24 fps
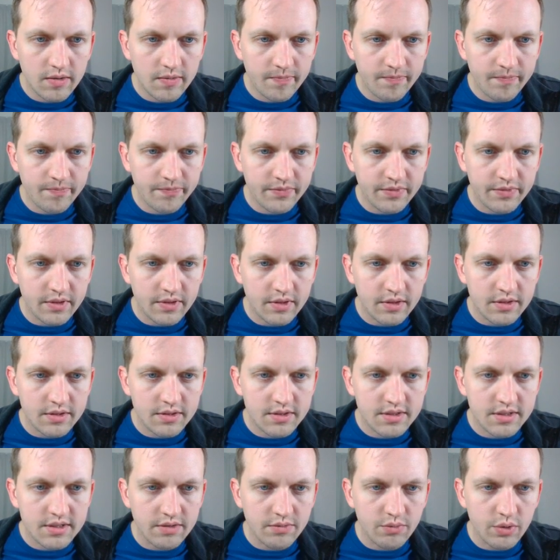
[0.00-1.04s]
Let's see if
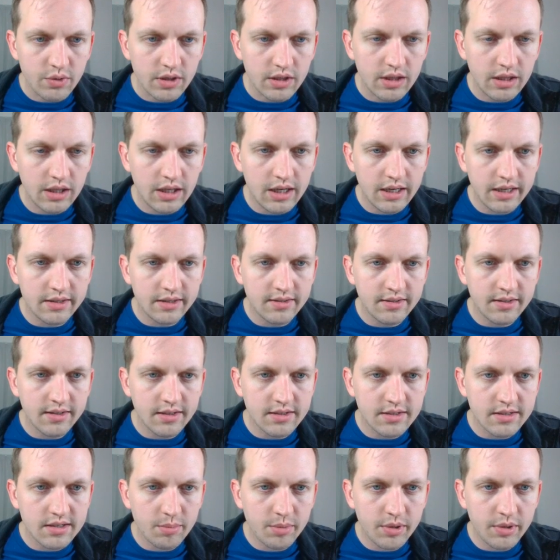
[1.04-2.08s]
we can line things up
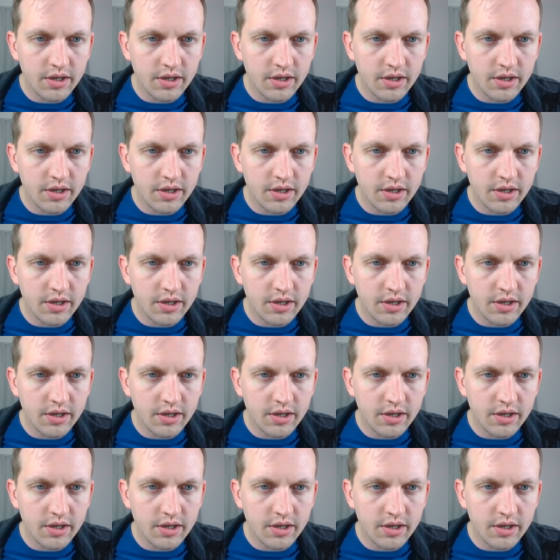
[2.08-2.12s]
here.